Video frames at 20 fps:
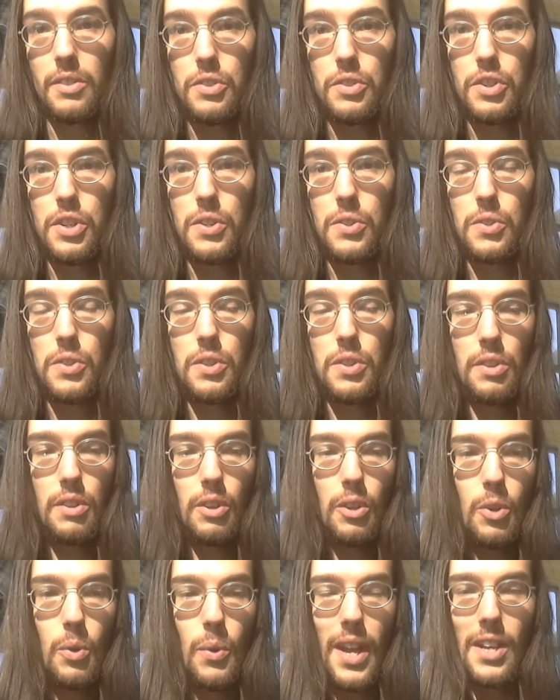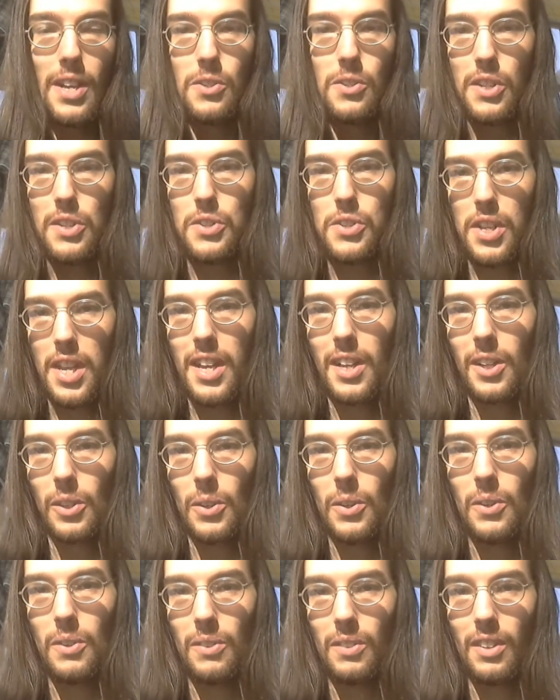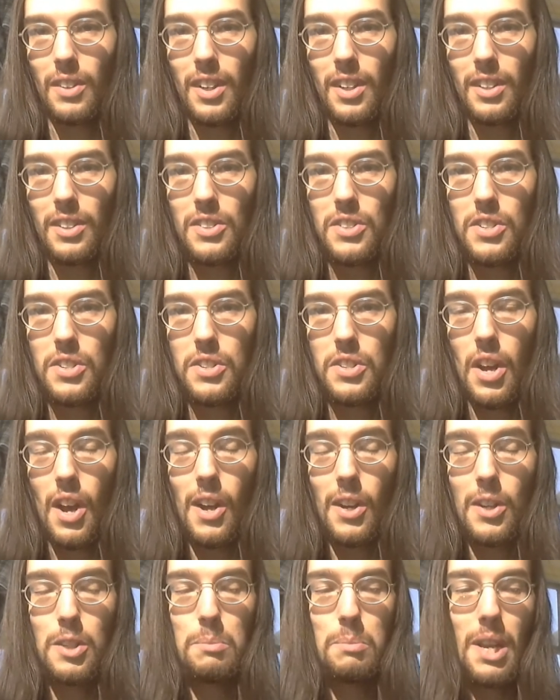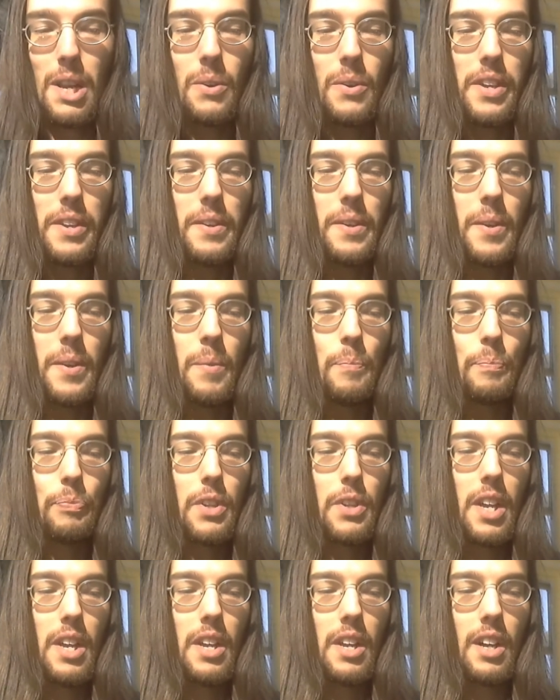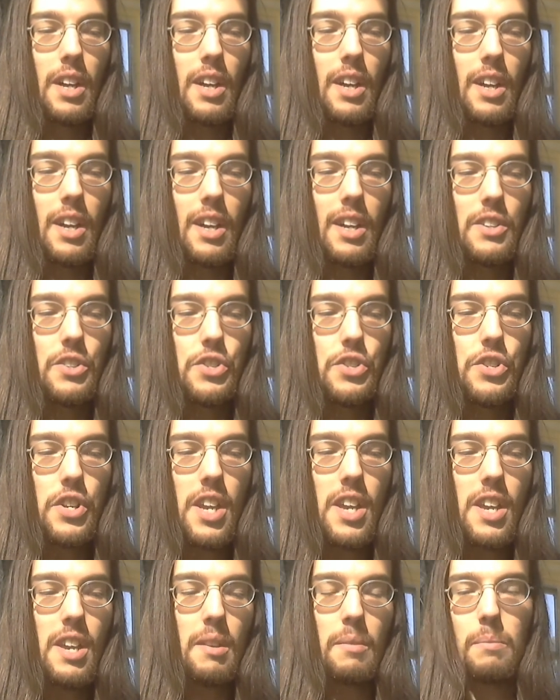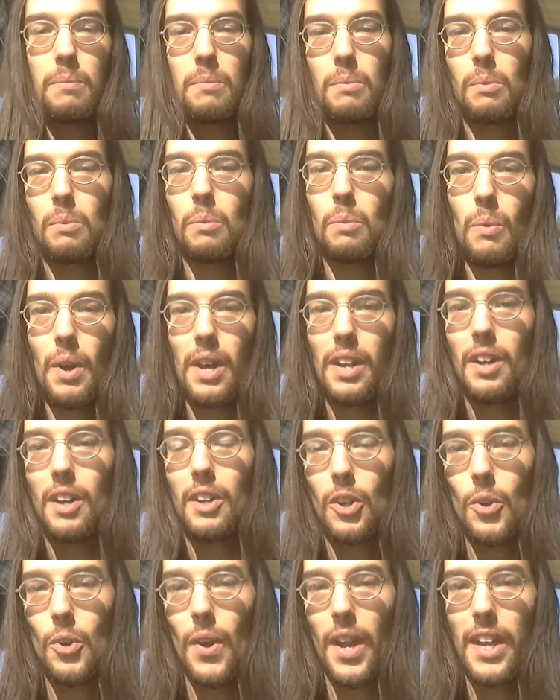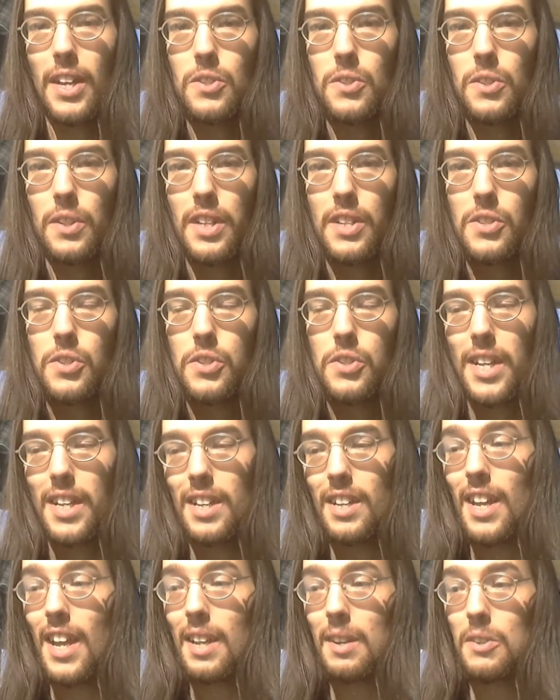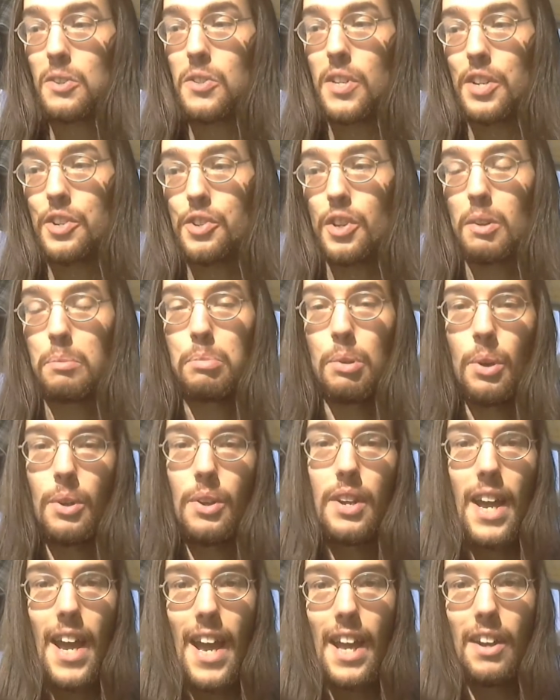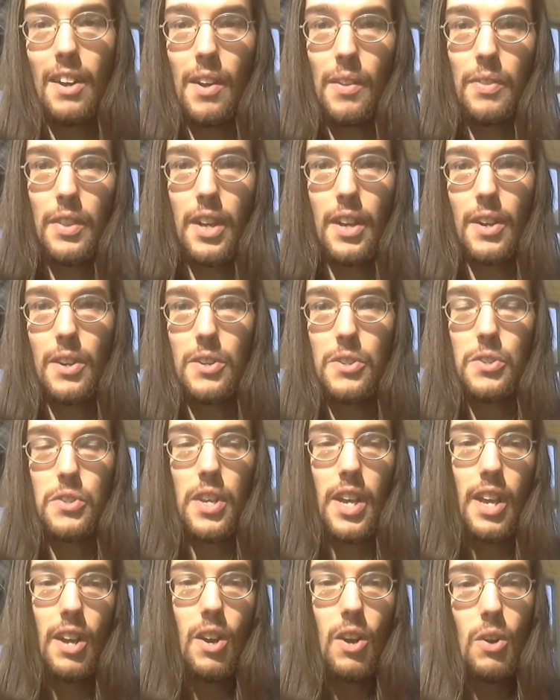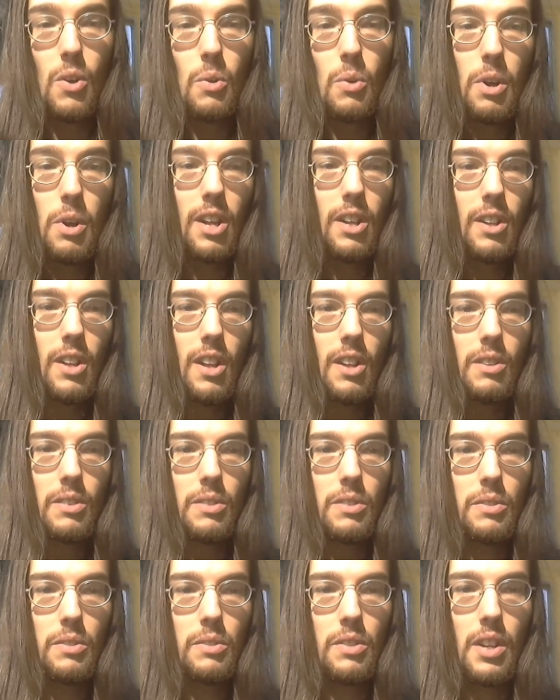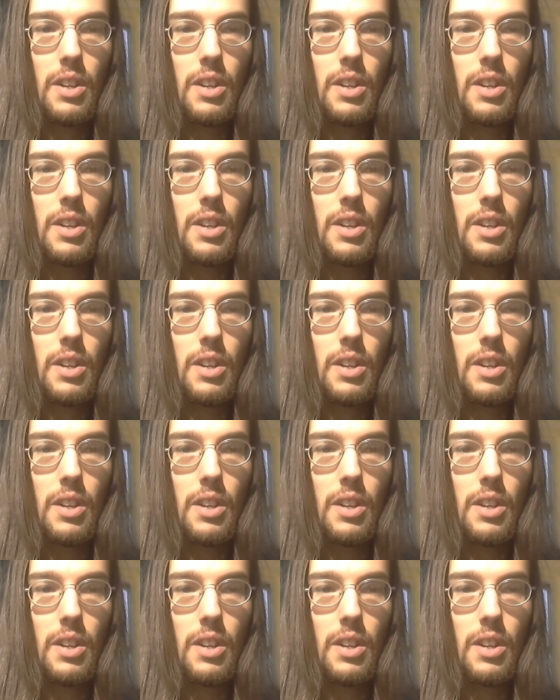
she's the Craigslist killer talked about here, she went on Craigslist and essentially put an ad on there to say, oh, well,